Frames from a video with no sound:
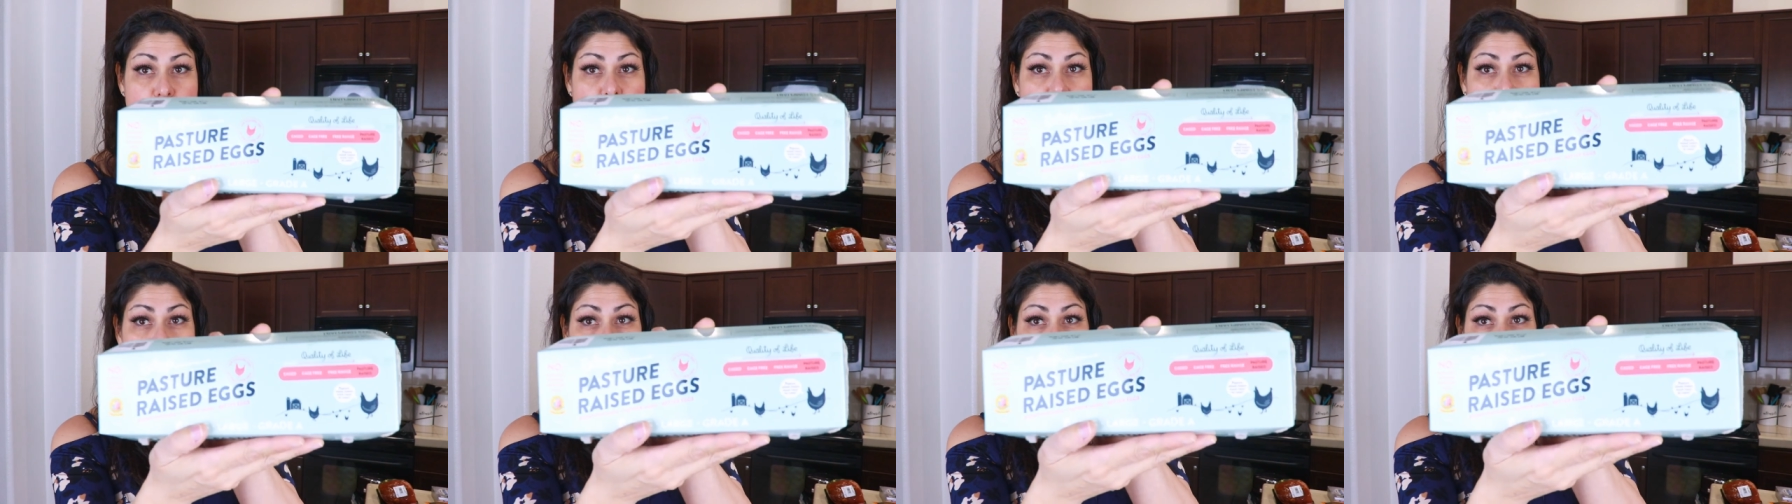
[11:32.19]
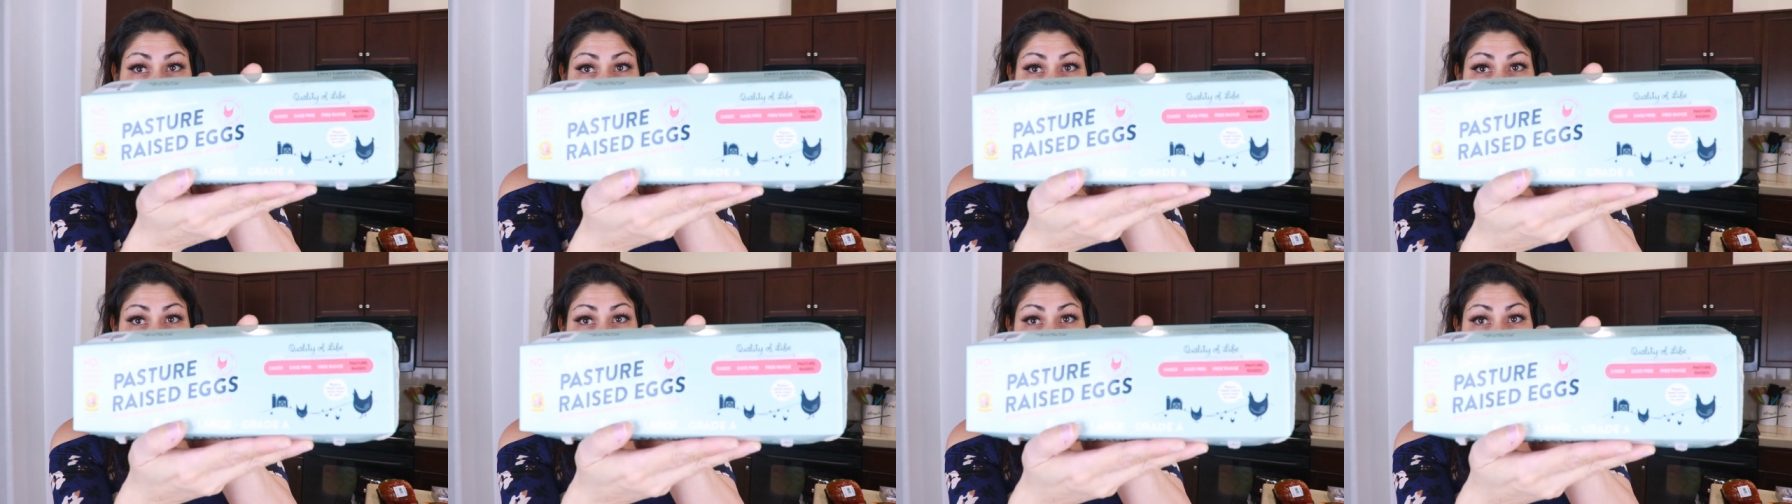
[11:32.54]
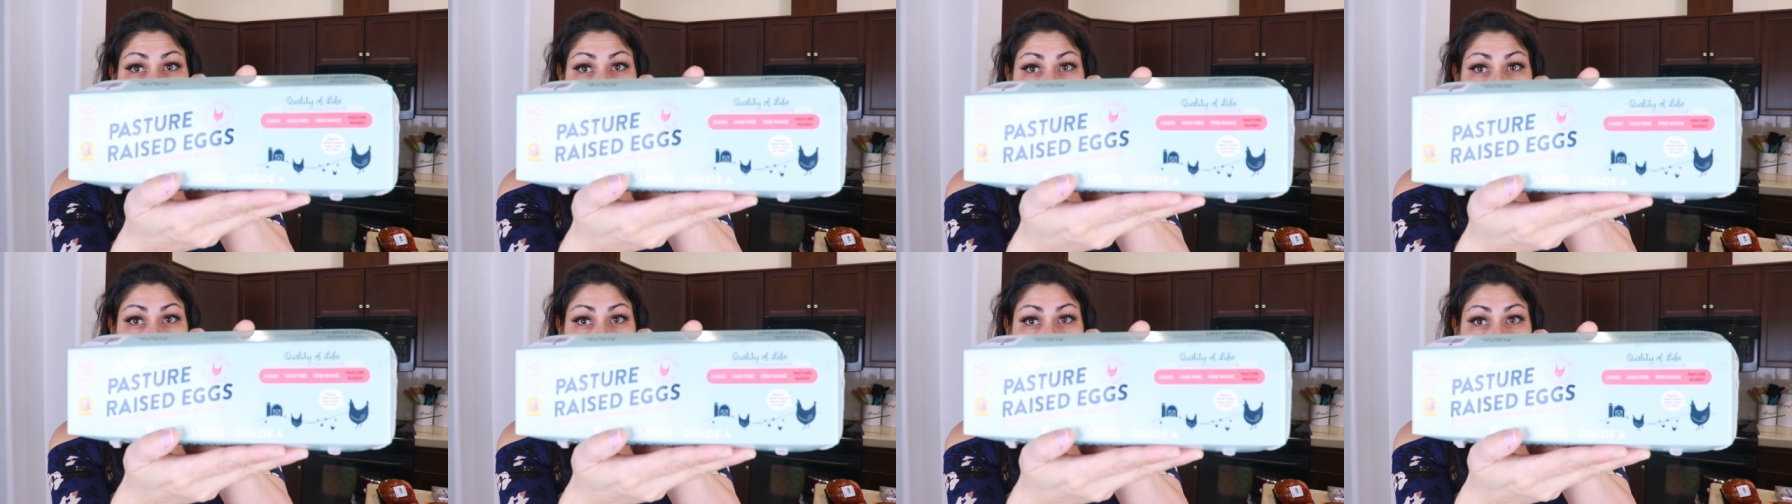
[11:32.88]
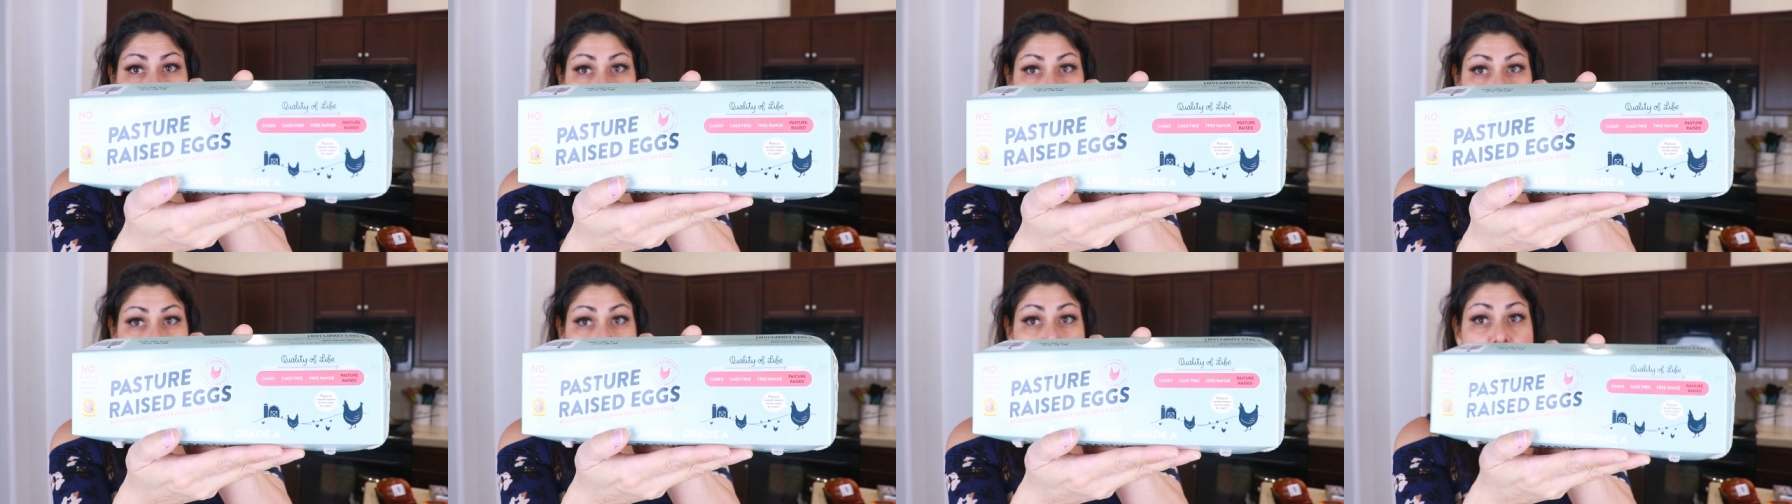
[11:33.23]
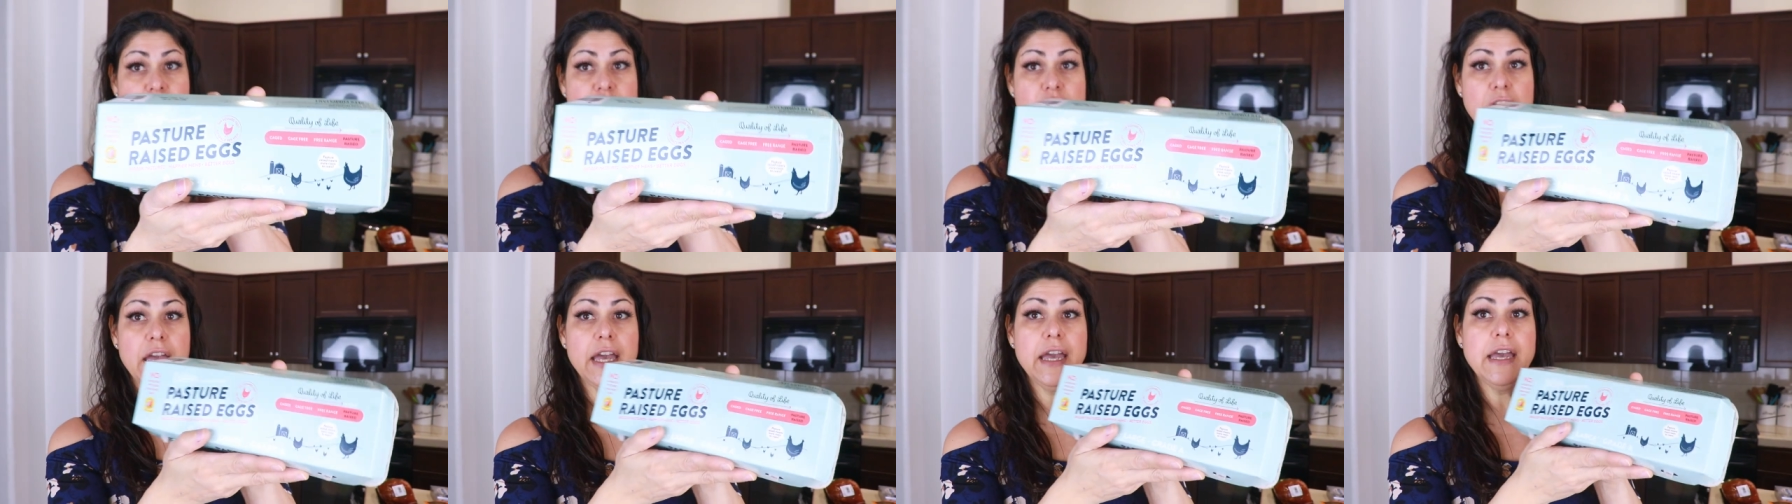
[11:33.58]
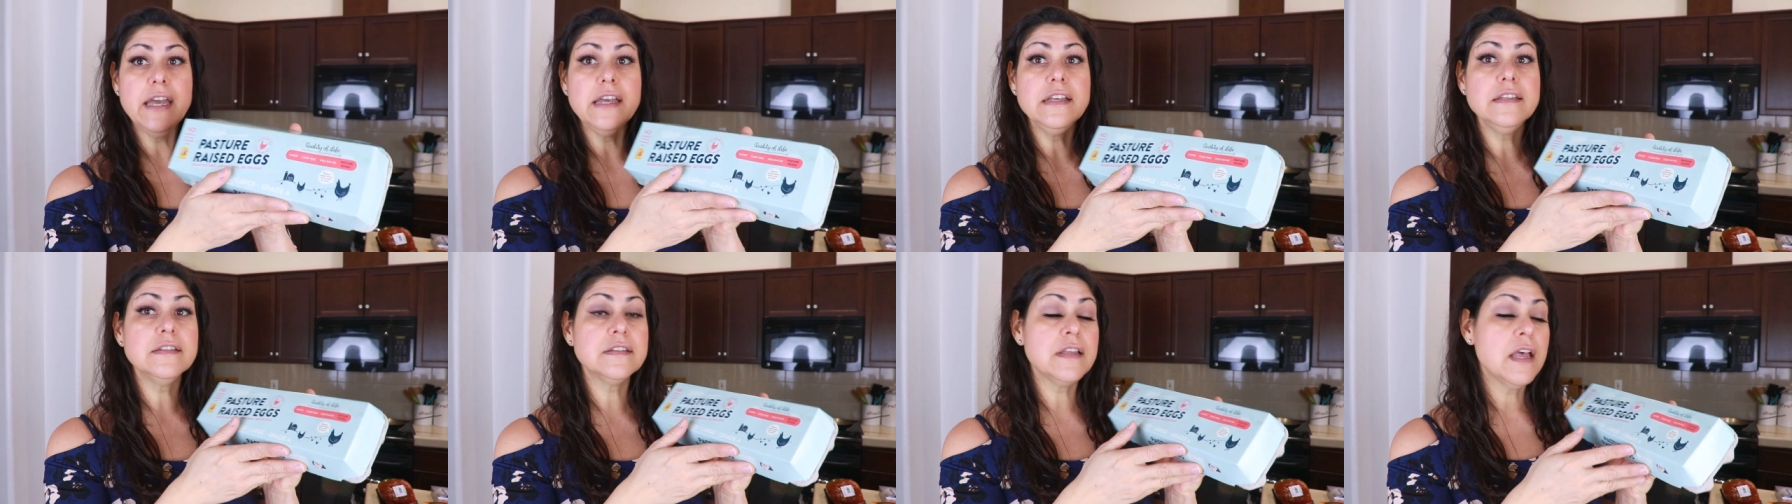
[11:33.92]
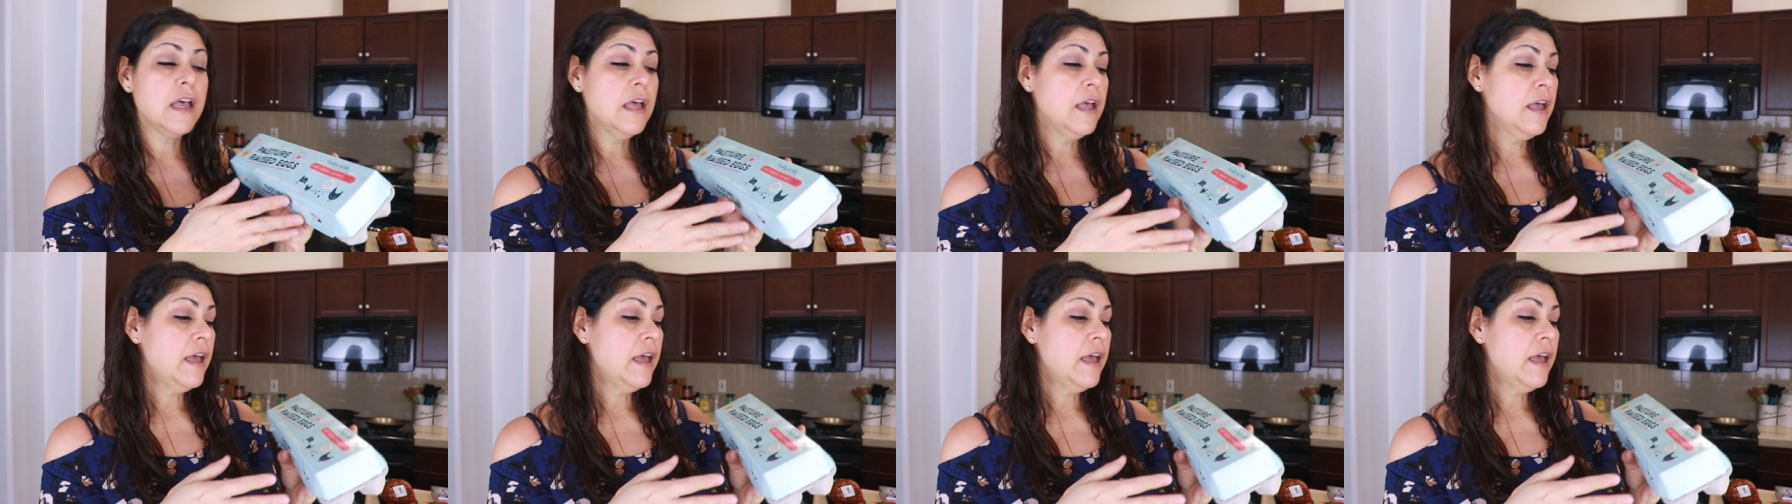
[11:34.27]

prefer to buy free range eggs.